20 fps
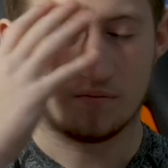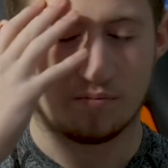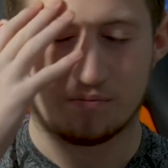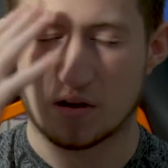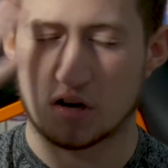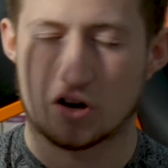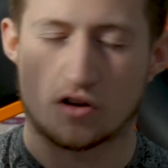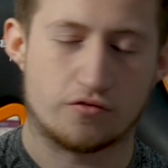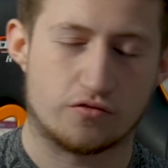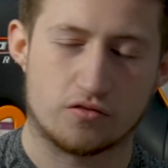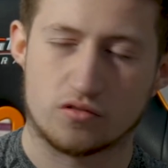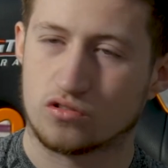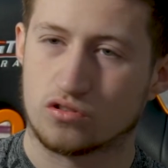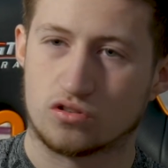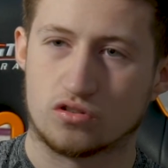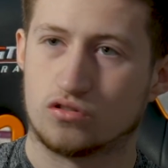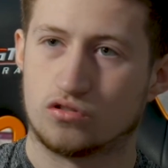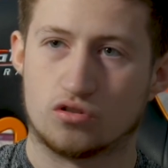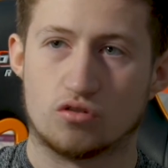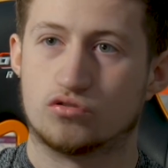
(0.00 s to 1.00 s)
bin off
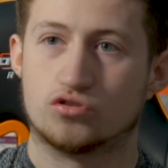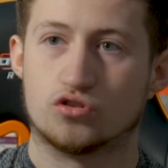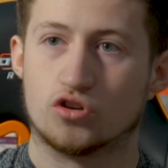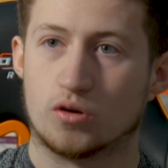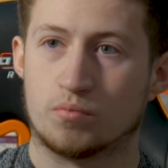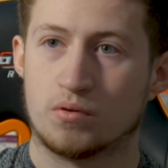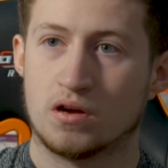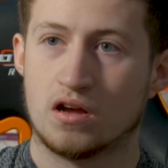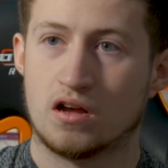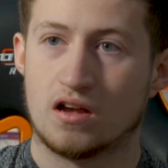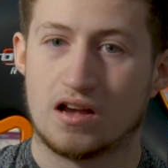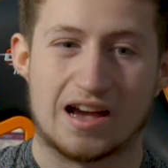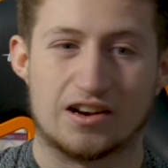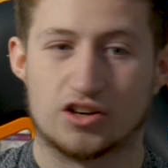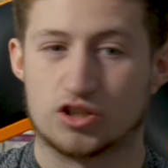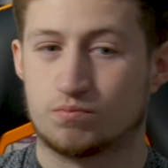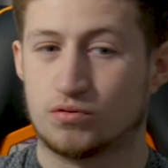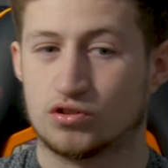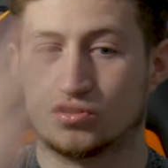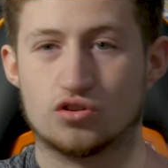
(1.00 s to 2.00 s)
YouTube and
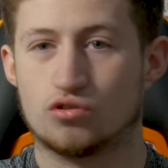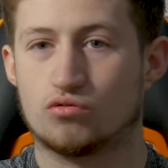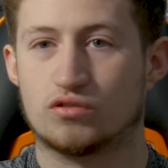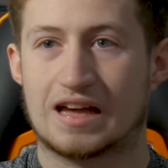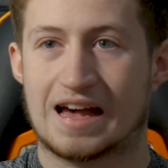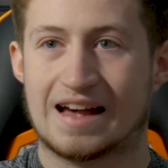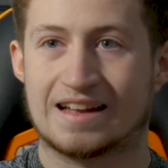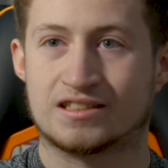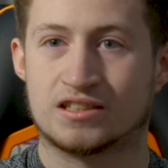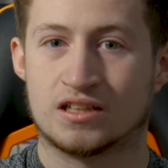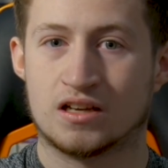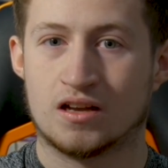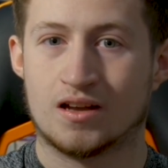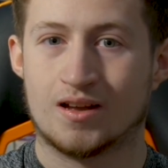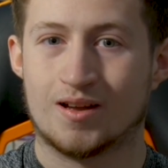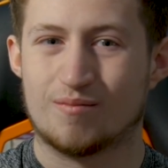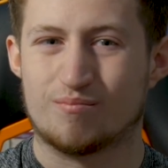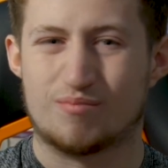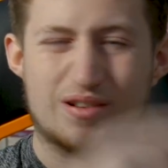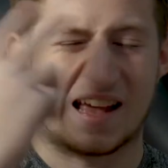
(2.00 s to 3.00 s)
just pursue that.
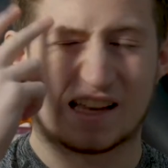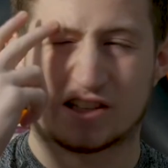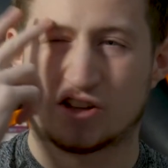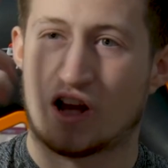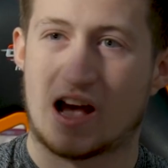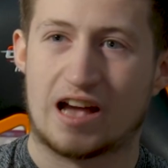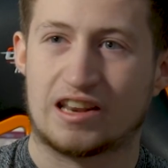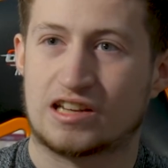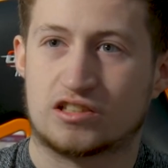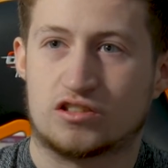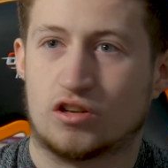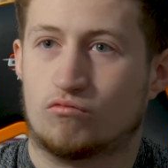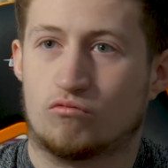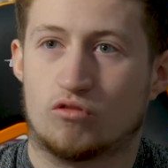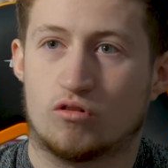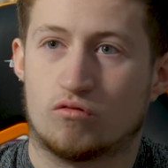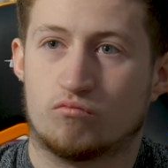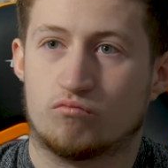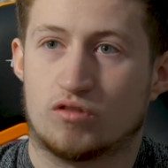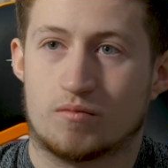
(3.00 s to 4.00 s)
But that's not
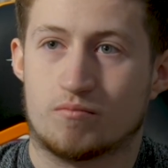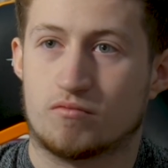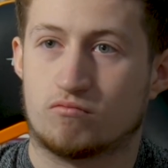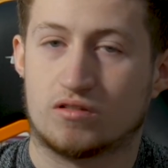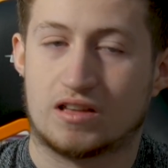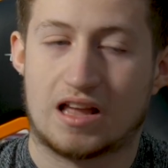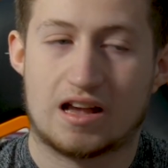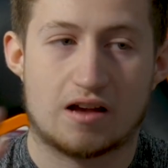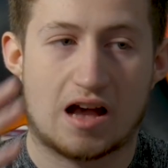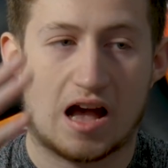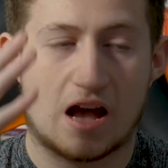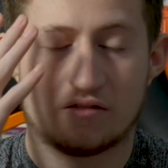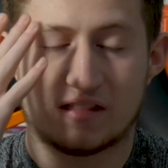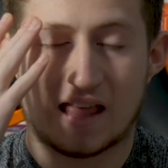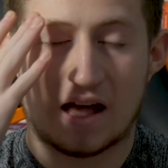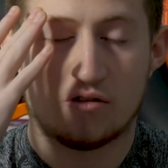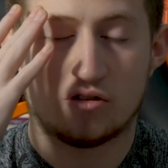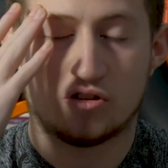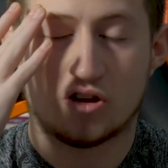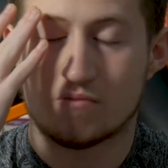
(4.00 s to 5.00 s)
what would
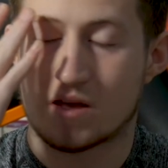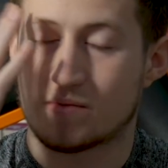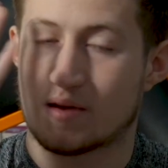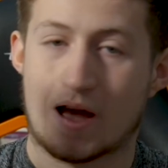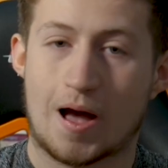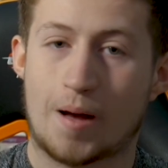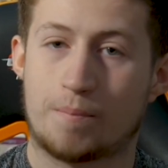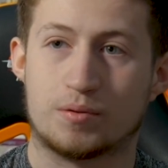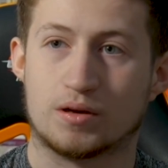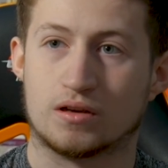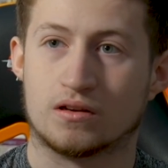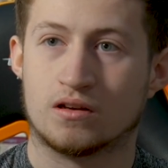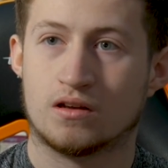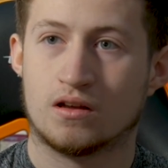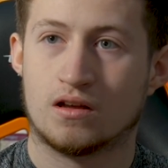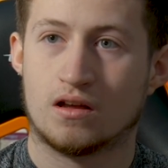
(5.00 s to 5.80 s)
that would not make me happy.